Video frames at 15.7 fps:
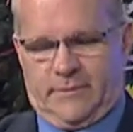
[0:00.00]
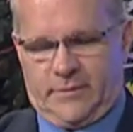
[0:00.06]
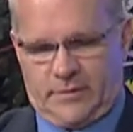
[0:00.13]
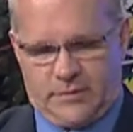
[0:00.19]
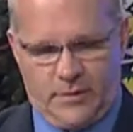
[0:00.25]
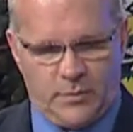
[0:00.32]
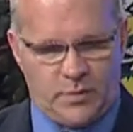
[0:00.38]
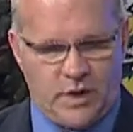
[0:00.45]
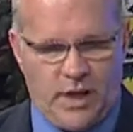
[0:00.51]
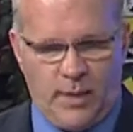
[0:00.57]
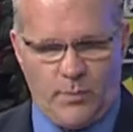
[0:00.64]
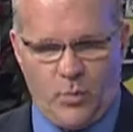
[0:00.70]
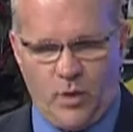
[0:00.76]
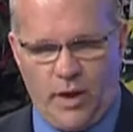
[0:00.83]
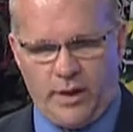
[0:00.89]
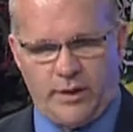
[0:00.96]

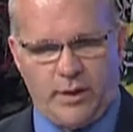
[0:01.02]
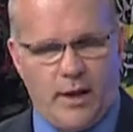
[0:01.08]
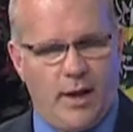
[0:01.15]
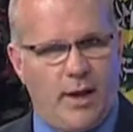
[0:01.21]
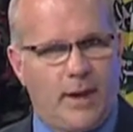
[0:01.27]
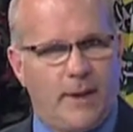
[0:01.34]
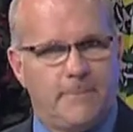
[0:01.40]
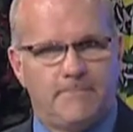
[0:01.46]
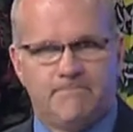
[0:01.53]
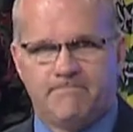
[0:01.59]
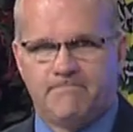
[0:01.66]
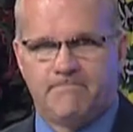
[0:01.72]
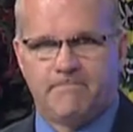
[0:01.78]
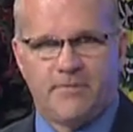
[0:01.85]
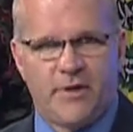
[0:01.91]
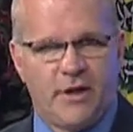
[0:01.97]
Sometime when, uh,
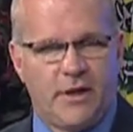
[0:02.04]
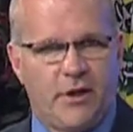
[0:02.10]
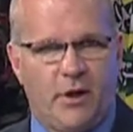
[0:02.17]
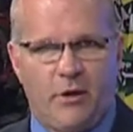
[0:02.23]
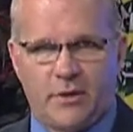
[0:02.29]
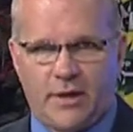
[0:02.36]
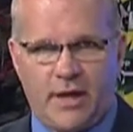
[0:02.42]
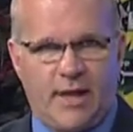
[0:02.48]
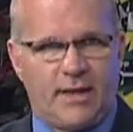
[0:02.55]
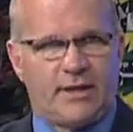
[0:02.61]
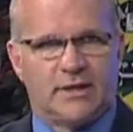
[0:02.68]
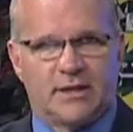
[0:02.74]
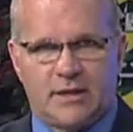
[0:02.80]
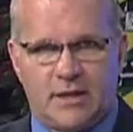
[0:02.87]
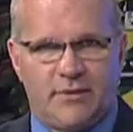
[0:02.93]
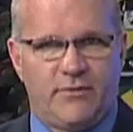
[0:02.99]
you know, can I
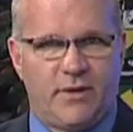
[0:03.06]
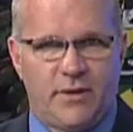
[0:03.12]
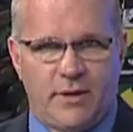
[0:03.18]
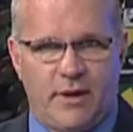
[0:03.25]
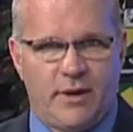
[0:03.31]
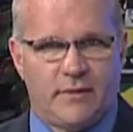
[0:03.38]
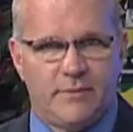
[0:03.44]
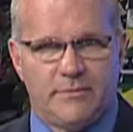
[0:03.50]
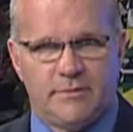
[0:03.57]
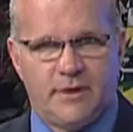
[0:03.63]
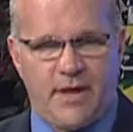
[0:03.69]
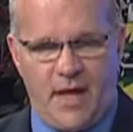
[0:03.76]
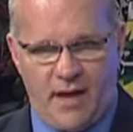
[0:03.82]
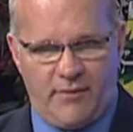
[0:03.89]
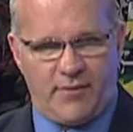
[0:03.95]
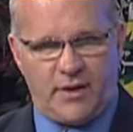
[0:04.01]
just give you the,
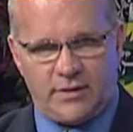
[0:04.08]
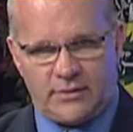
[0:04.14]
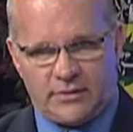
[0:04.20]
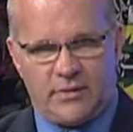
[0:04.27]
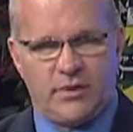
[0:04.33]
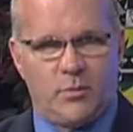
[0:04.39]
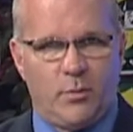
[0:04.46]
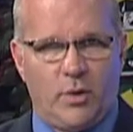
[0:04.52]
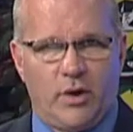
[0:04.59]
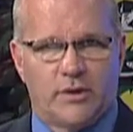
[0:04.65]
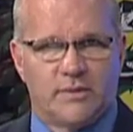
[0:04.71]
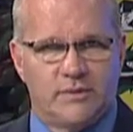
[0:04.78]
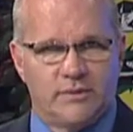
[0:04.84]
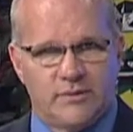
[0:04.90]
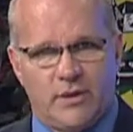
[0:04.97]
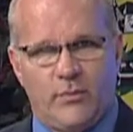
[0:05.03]
the evidence in the
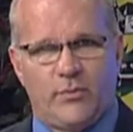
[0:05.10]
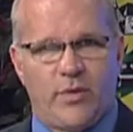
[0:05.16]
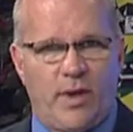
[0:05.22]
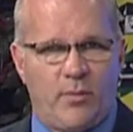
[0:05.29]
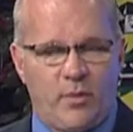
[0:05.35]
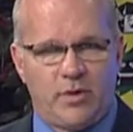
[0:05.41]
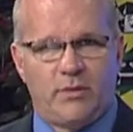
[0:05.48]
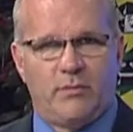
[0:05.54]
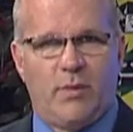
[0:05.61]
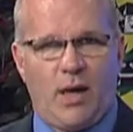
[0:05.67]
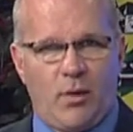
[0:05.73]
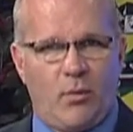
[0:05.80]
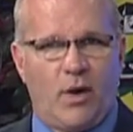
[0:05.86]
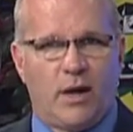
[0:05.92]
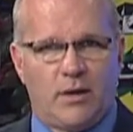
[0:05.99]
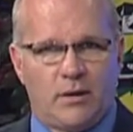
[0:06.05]
books and sometime when you might
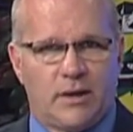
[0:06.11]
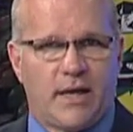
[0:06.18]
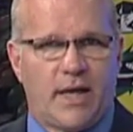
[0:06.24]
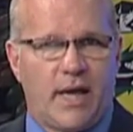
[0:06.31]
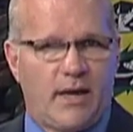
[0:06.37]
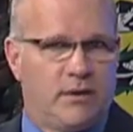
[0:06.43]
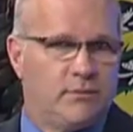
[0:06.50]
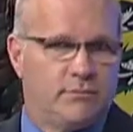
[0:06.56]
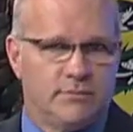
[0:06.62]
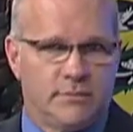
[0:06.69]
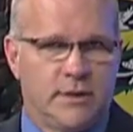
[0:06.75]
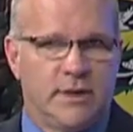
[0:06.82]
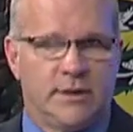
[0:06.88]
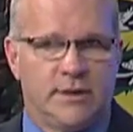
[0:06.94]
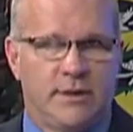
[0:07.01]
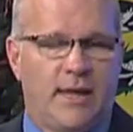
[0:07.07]
want to look at it,
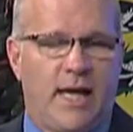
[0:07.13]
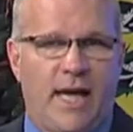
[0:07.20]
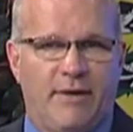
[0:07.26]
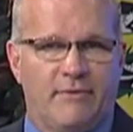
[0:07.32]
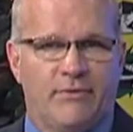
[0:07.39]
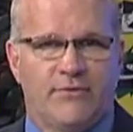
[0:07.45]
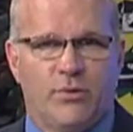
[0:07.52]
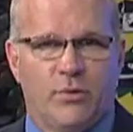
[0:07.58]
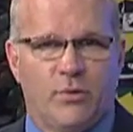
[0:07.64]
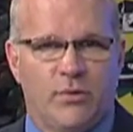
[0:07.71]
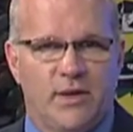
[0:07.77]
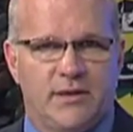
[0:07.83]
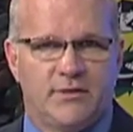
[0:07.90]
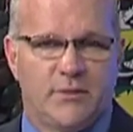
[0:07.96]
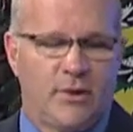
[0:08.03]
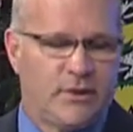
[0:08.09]
you have it for a
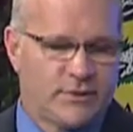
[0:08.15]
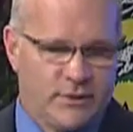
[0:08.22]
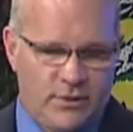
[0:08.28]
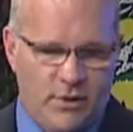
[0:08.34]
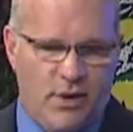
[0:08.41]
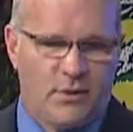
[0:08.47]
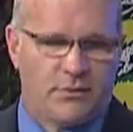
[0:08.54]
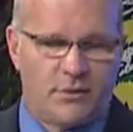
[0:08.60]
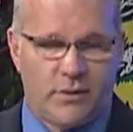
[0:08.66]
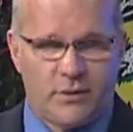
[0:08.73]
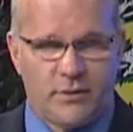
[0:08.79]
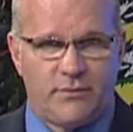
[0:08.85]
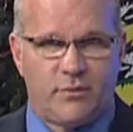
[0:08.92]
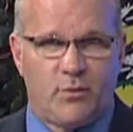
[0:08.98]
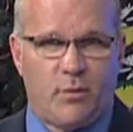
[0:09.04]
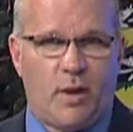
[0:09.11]
resource? No, don't
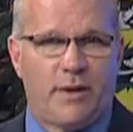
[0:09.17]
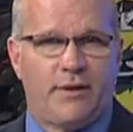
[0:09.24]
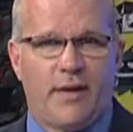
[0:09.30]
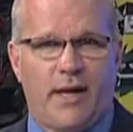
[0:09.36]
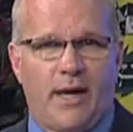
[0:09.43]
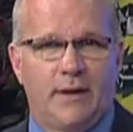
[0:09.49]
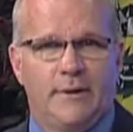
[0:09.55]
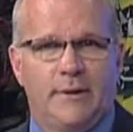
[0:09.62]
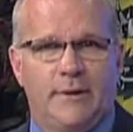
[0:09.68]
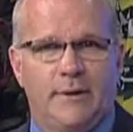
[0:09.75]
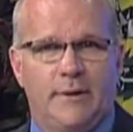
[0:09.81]
even want that.